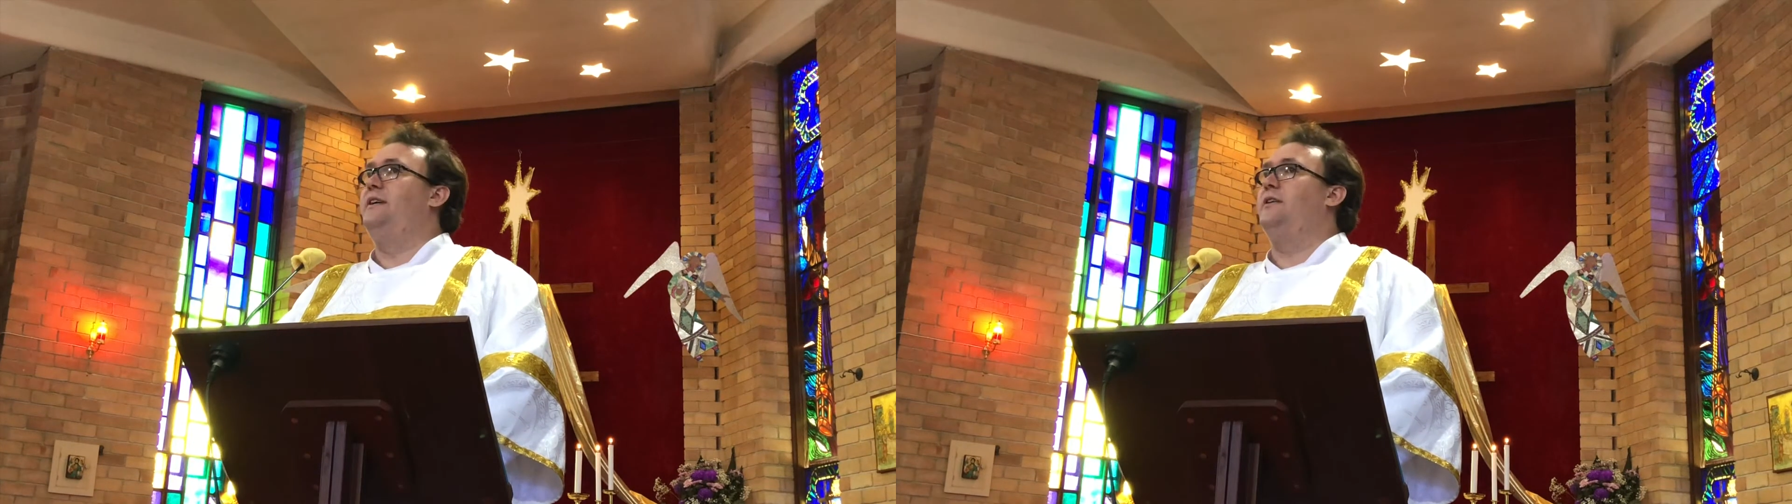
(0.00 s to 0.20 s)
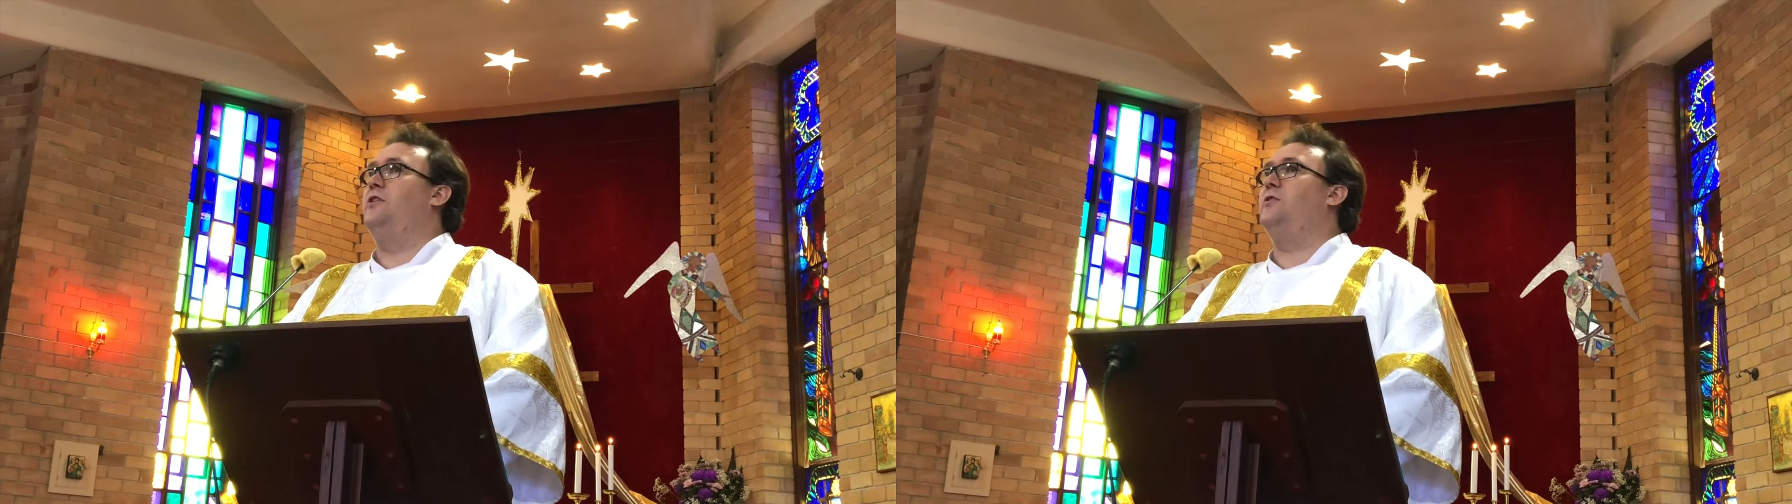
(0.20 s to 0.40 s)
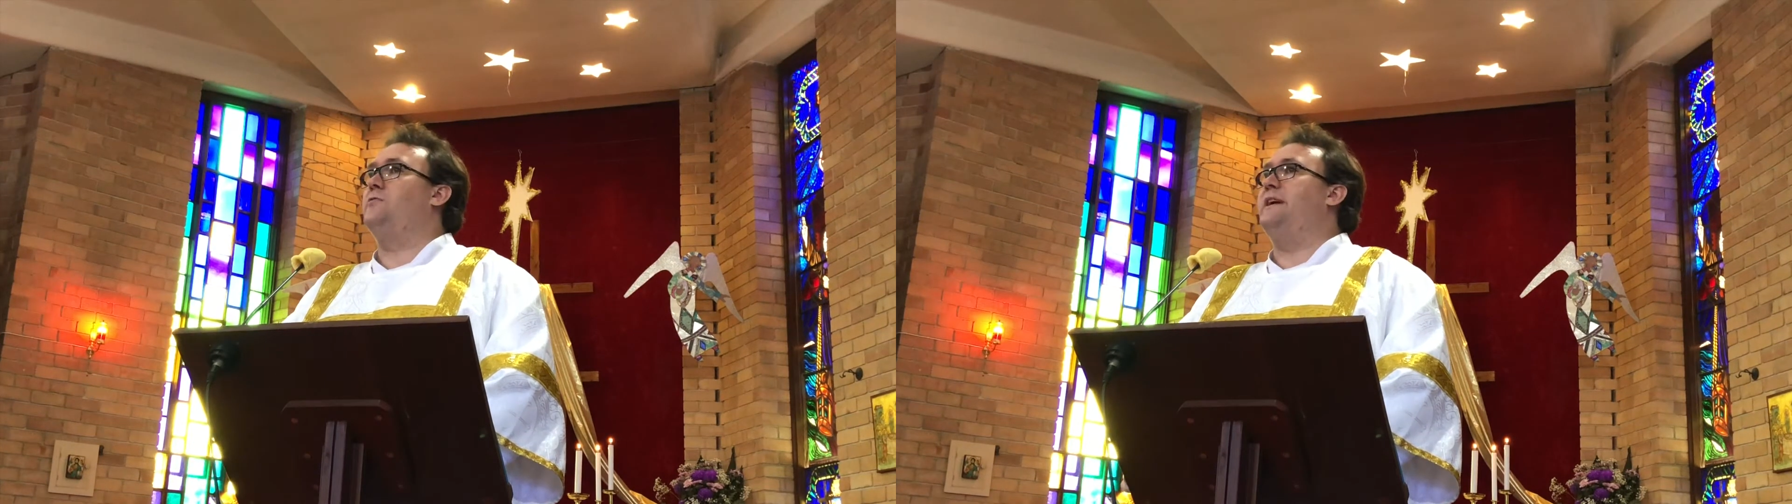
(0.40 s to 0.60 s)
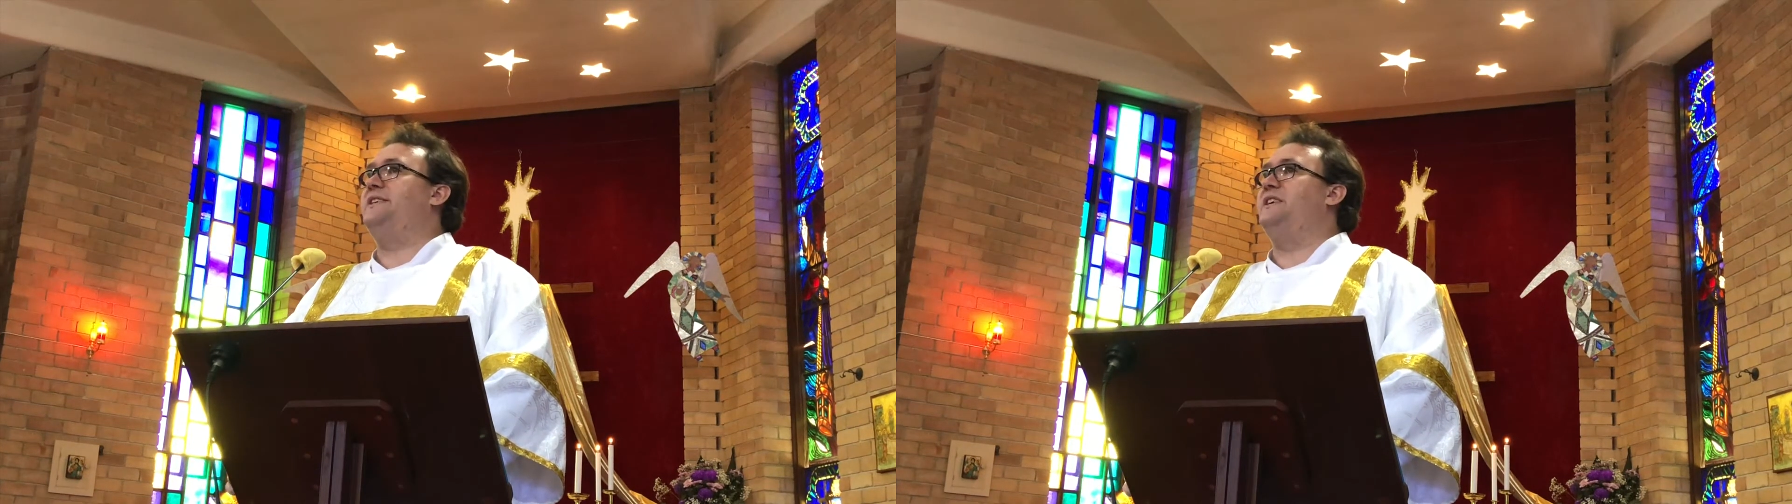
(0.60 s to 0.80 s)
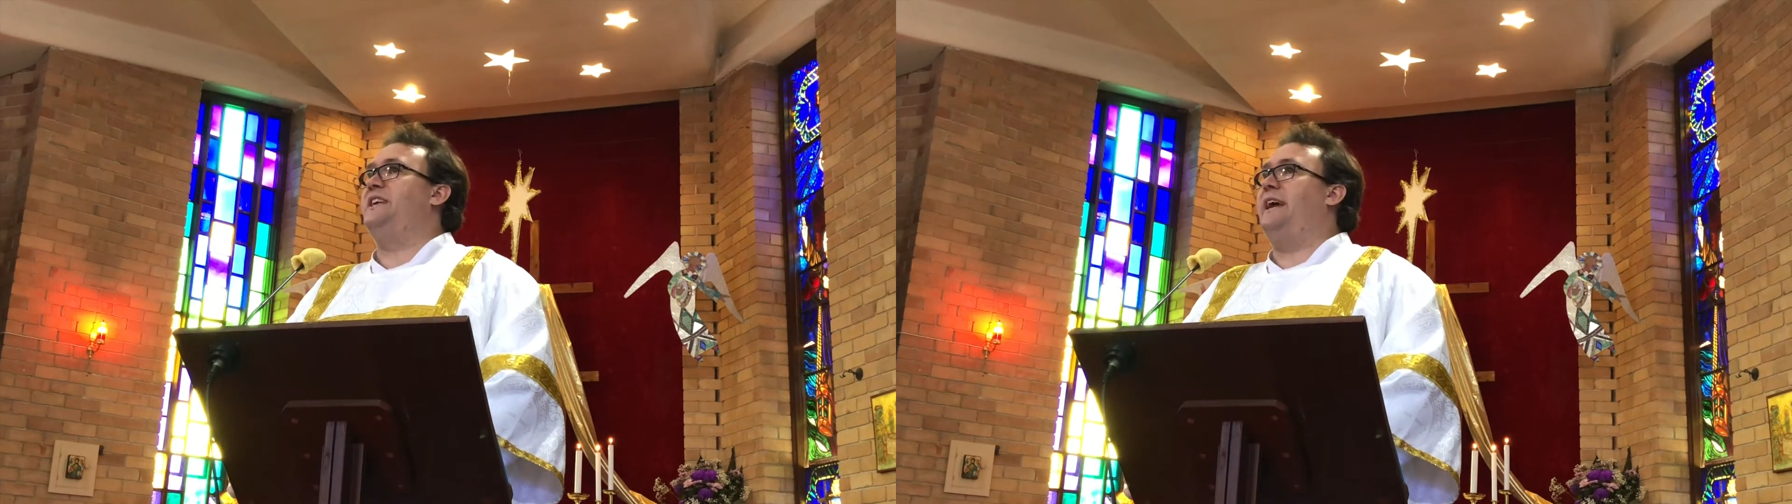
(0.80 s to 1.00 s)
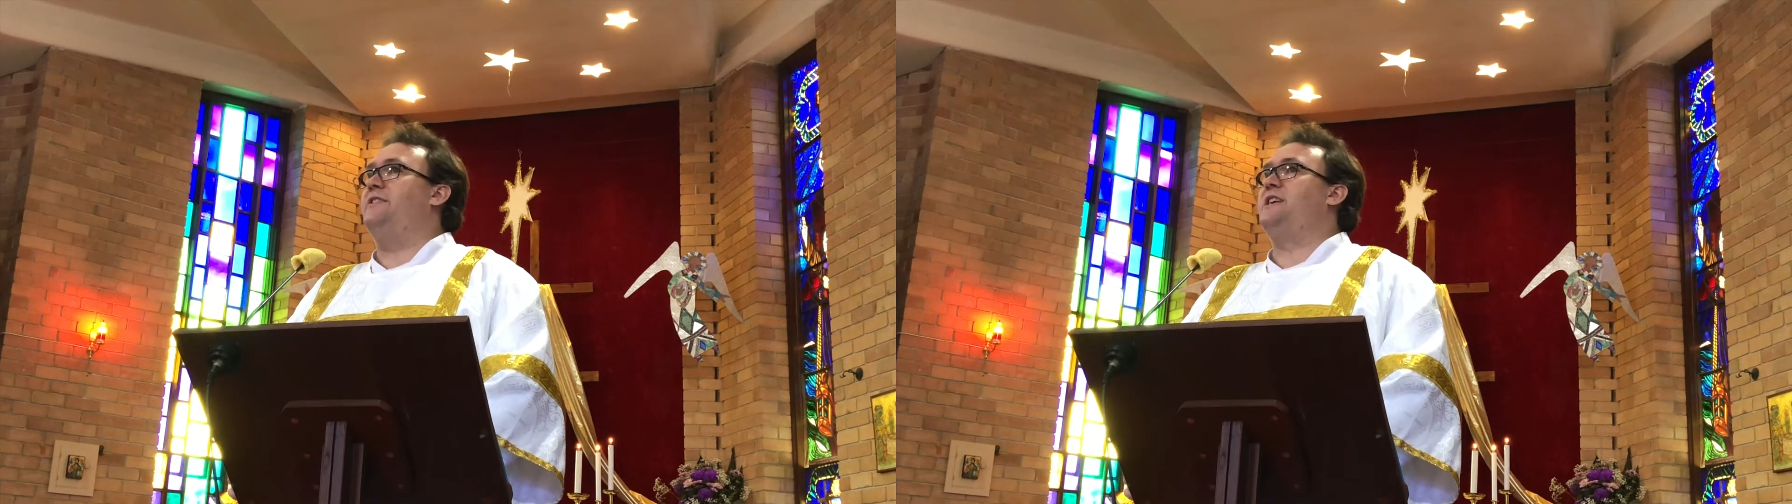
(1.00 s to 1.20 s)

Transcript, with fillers: God reaches out to